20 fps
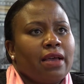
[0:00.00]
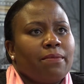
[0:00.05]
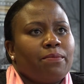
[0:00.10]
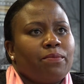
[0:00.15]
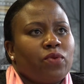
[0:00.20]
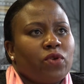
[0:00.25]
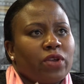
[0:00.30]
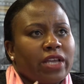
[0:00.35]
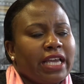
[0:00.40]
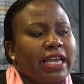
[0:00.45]

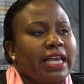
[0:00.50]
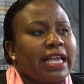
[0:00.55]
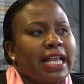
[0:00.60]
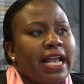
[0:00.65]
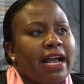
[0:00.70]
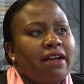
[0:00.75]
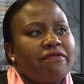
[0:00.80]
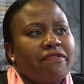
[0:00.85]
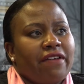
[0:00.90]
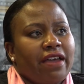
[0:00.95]
putting
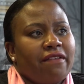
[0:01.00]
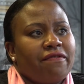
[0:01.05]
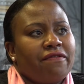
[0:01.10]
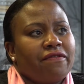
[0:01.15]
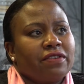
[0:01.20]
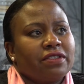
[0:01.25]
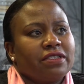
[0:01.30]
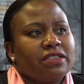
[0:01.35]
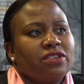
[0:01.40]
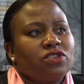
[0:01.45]
enough
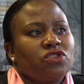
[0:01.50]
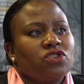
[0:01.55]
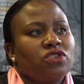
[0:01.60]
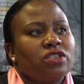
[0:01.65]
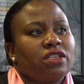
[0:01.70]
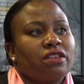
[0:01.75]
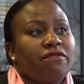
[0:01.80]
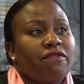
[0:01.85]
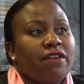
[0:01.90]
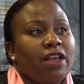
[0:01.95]
effort into
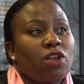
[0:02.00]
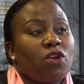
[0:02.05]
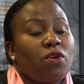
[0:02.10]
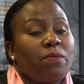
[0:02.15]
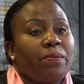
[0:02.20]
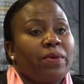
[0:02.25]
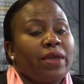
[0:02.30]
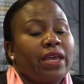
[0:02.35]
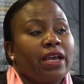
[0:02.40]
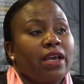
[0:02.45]

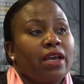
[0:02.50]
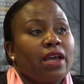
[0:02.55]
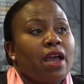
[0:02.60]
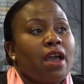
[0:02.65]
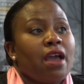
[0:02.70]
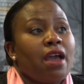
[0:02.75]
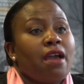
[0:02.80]
developing